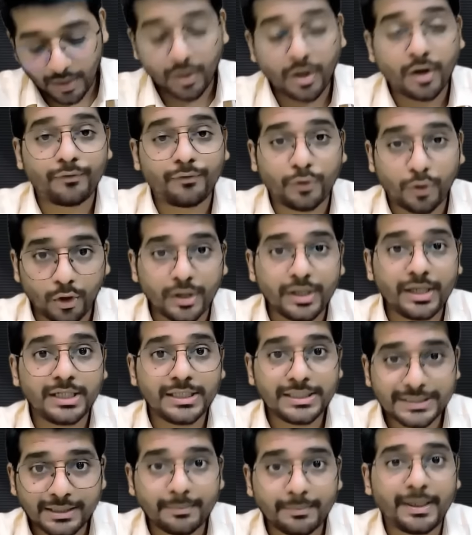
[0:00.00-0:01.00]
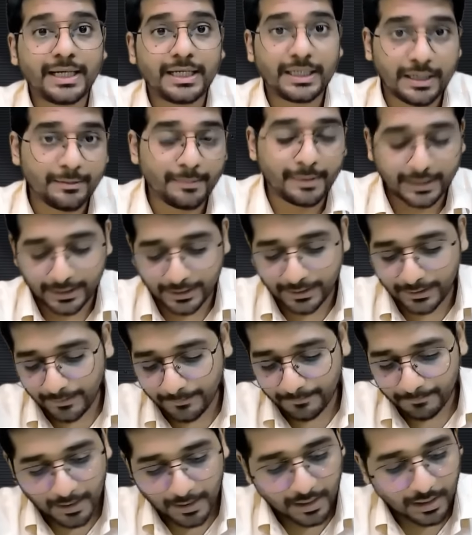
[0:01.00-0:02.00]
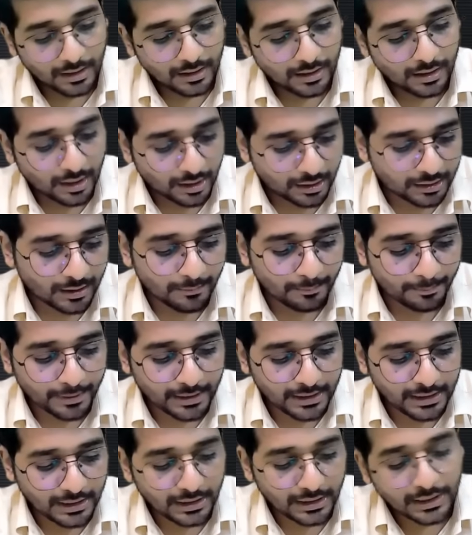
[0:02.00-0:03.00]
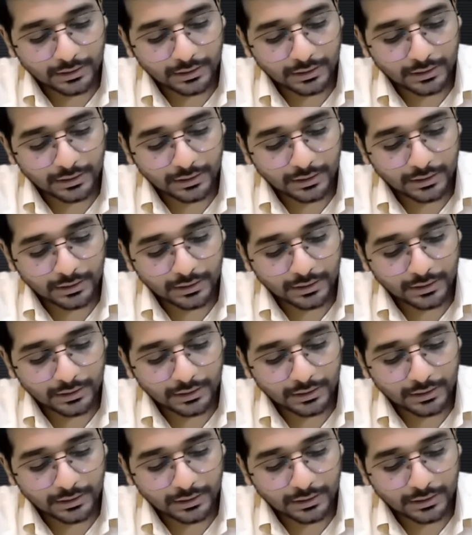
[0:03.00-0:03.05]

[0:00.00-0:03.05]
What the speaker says: of Royal Cement Limited, a company